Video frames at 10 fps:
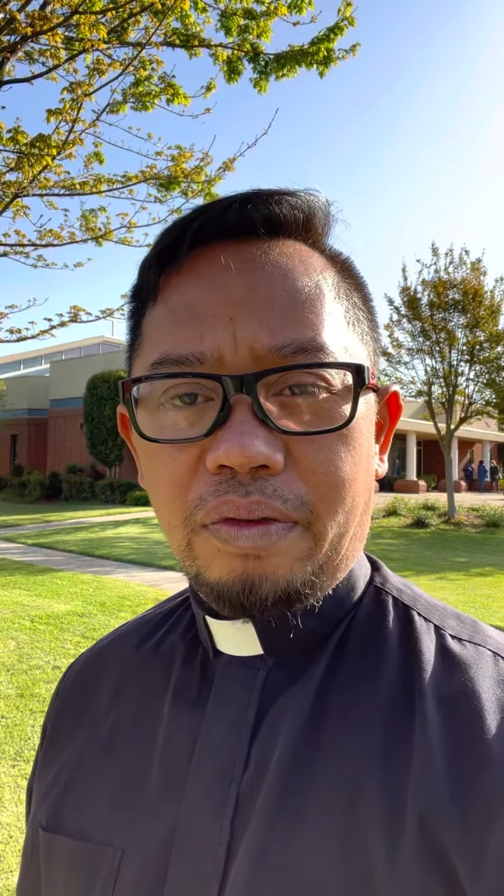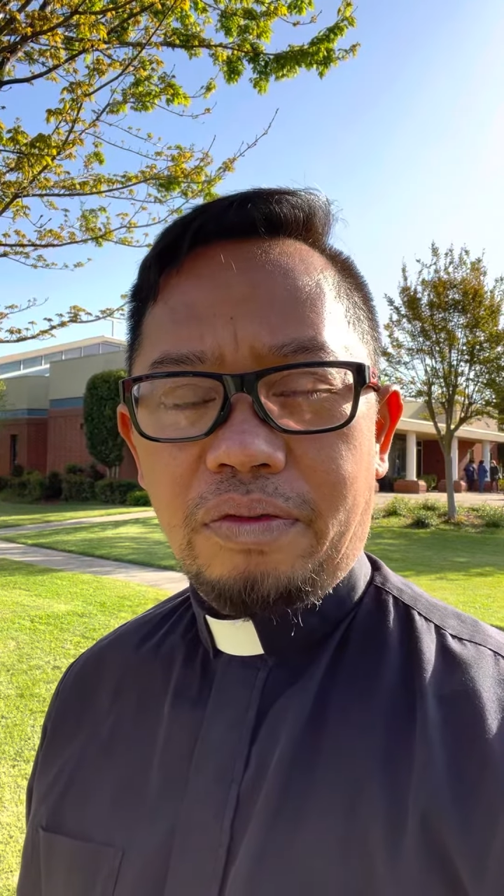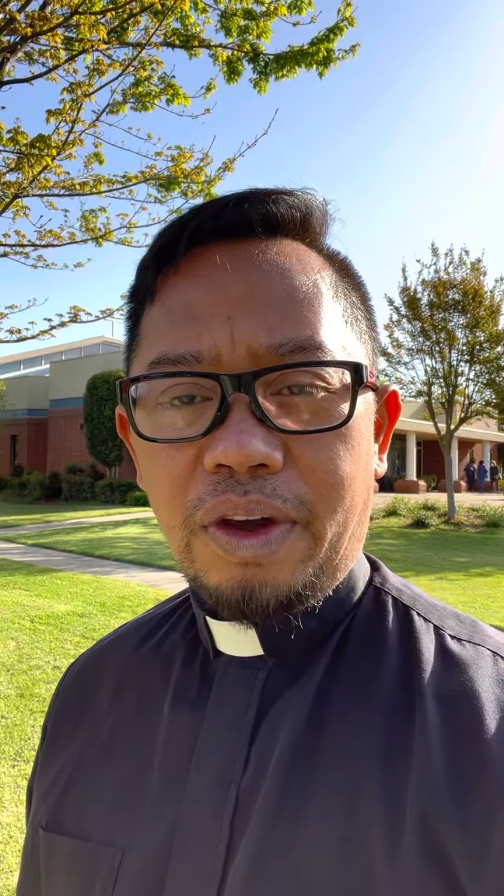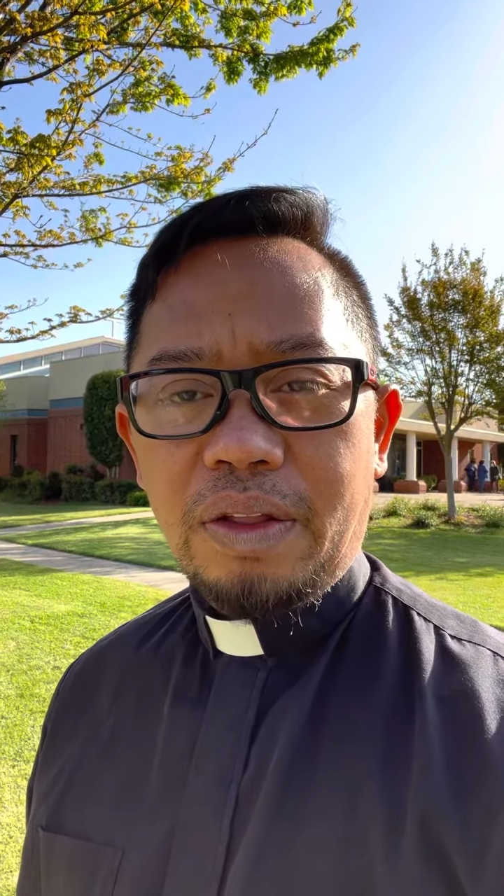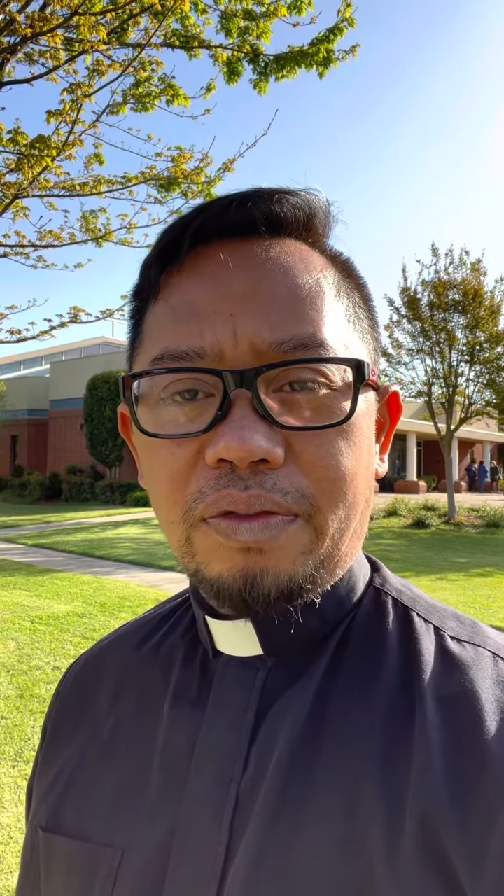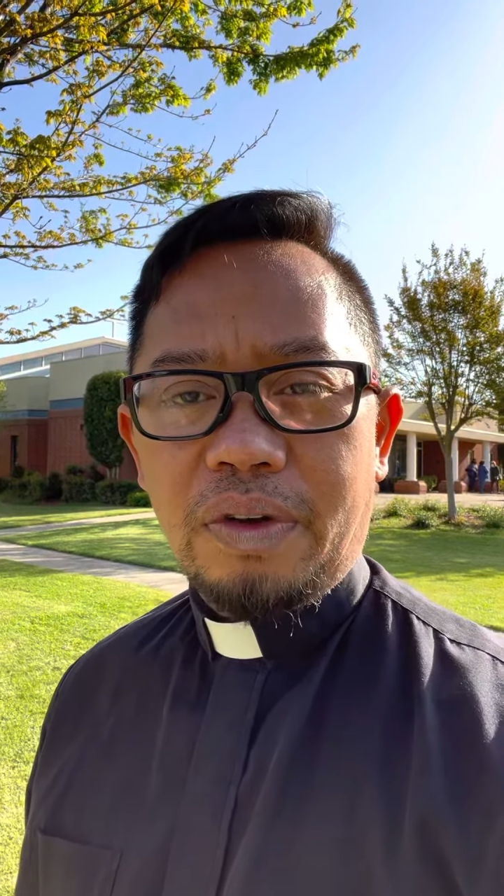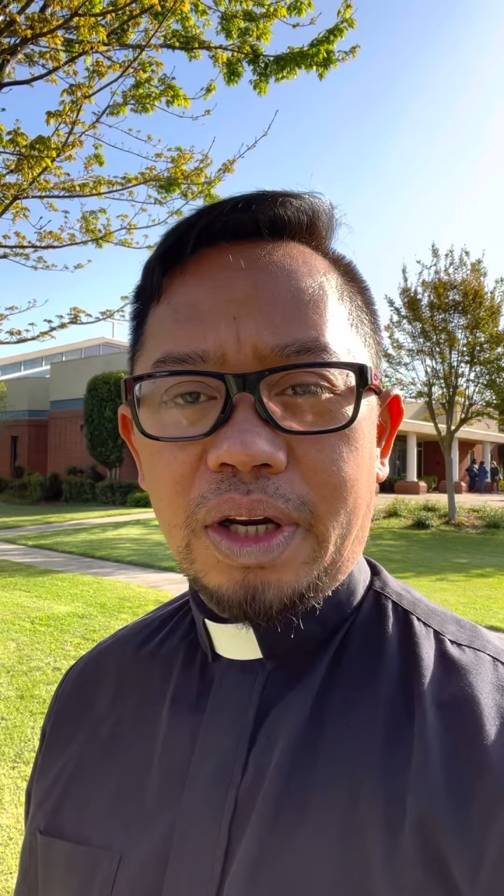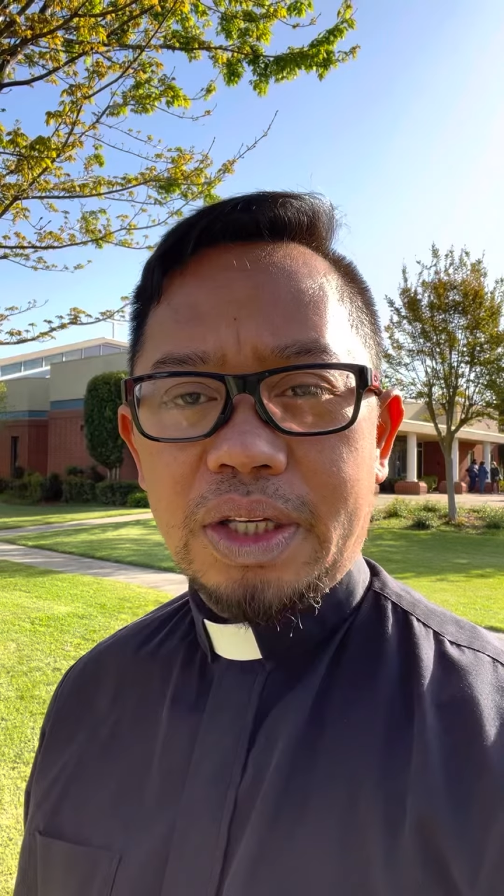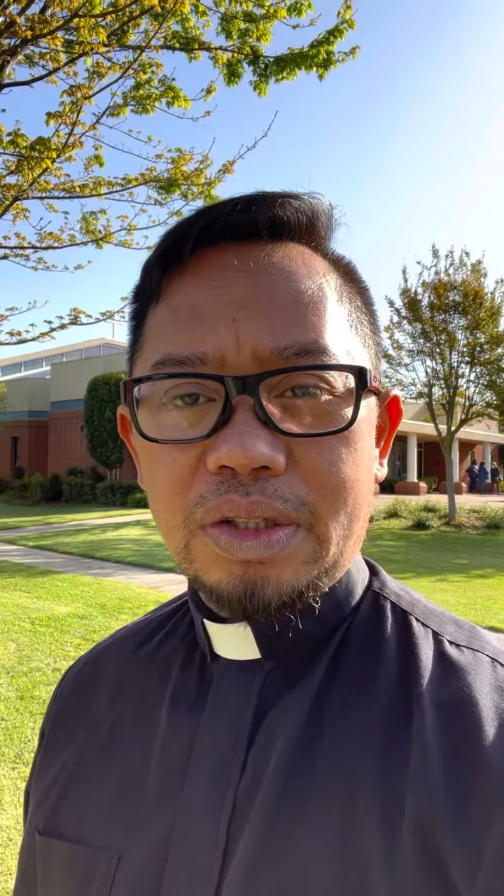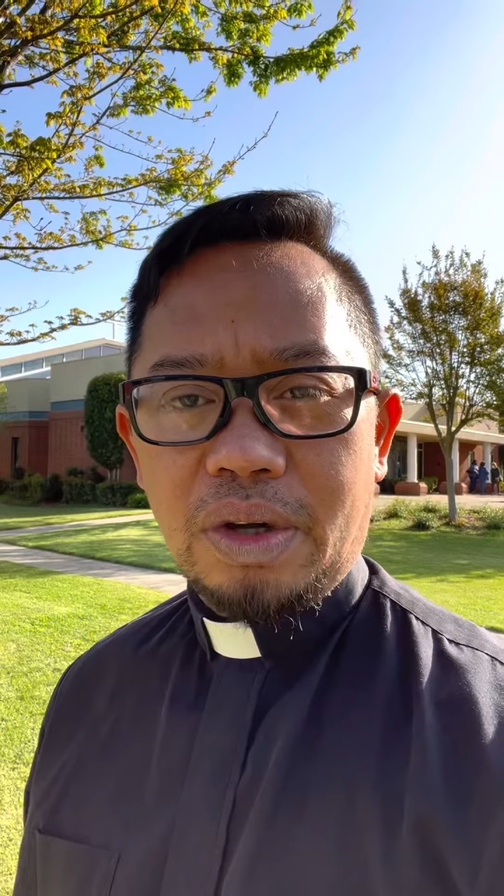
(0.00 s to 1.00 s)

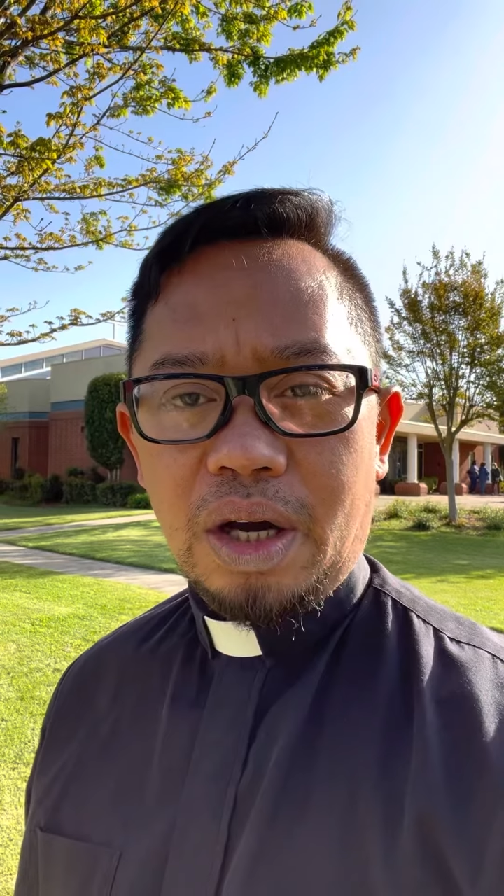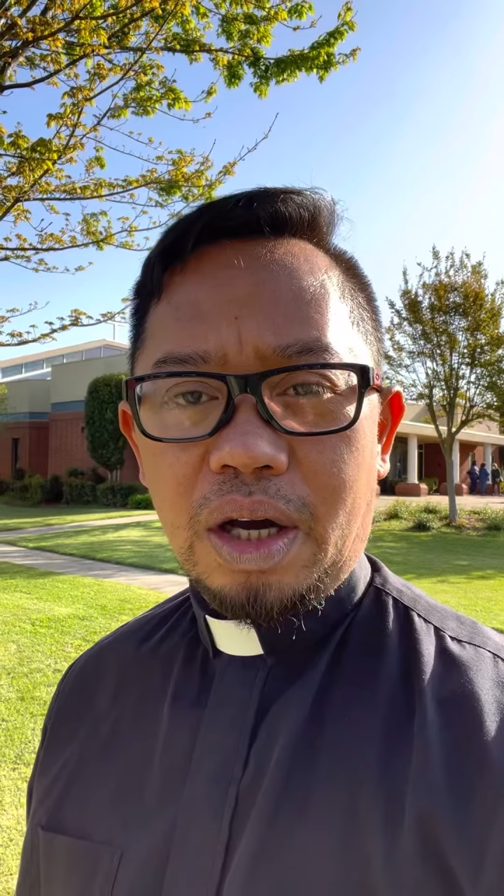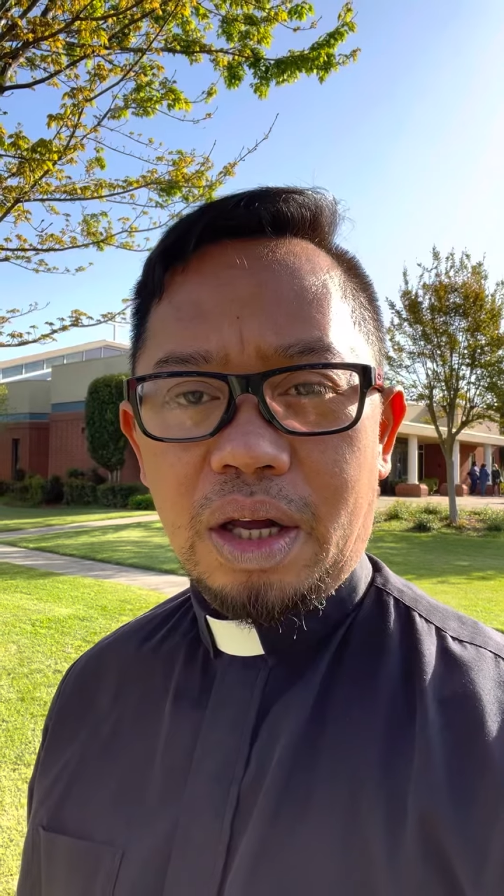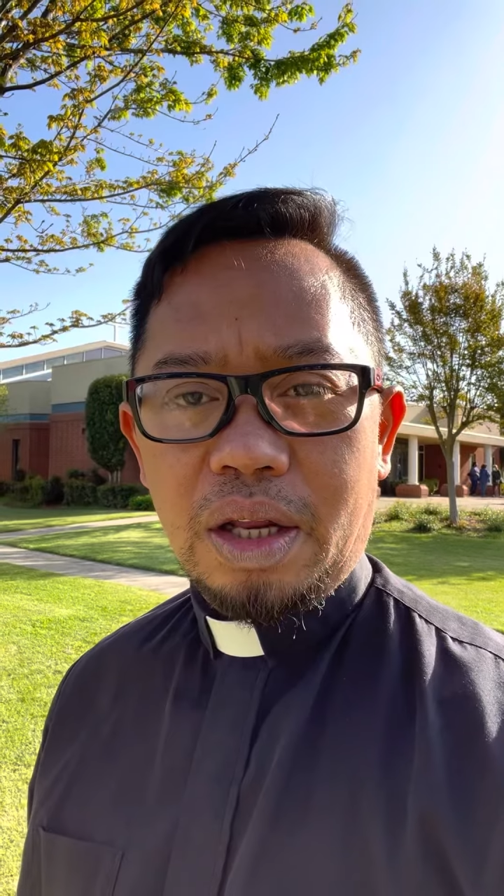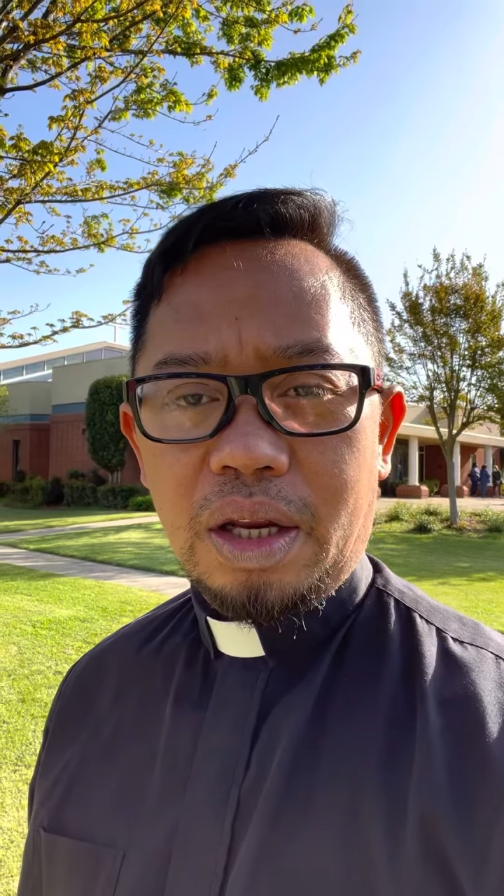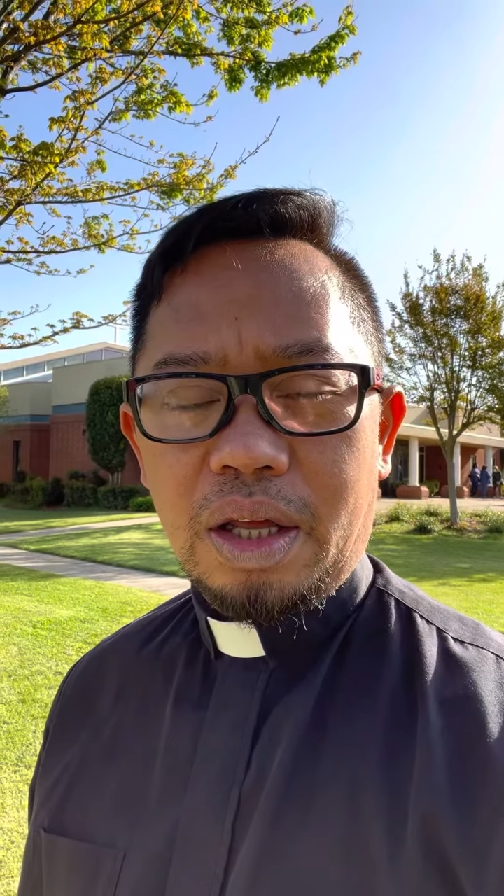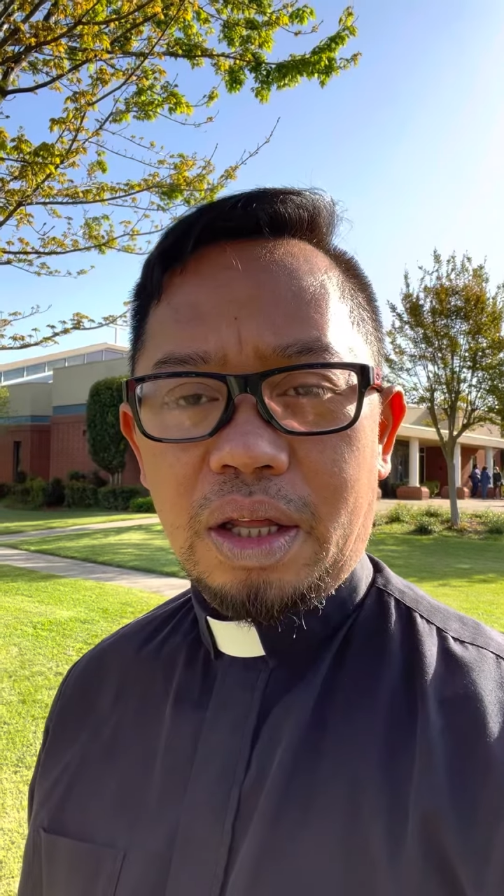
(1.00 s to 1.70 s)
faithfulness to God